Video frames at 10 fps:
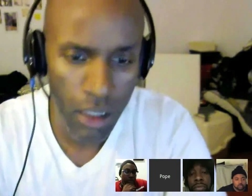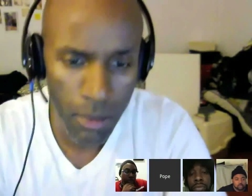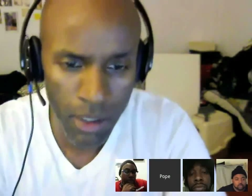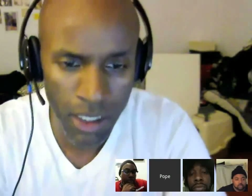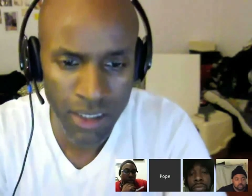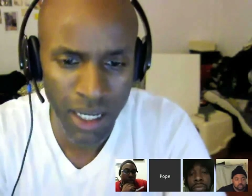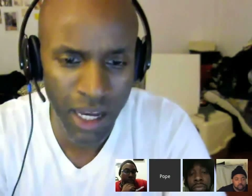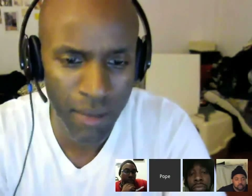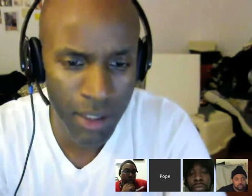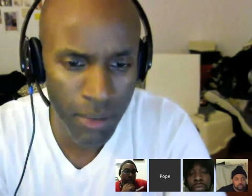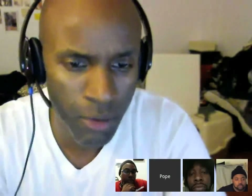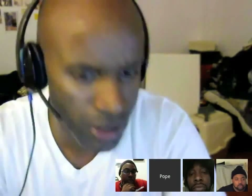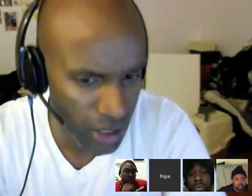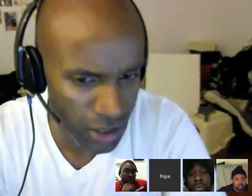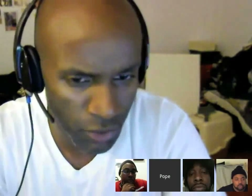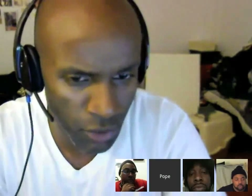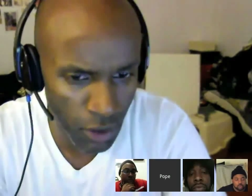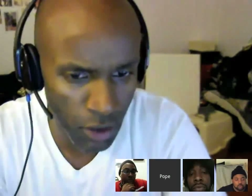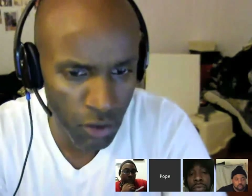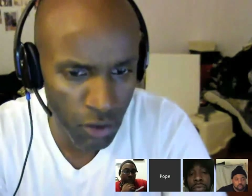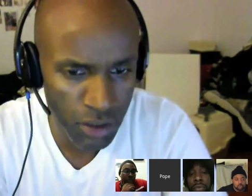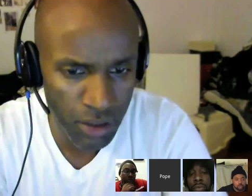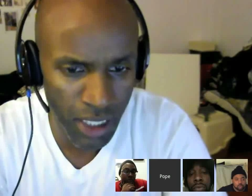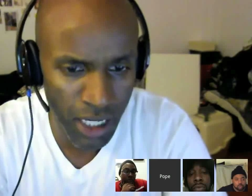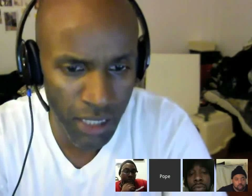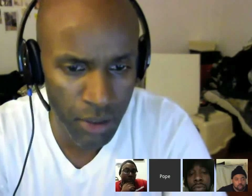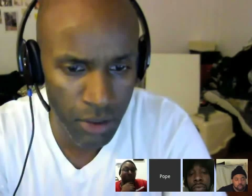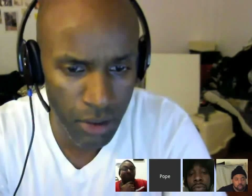but that's like how many bartenders are across the time, you know?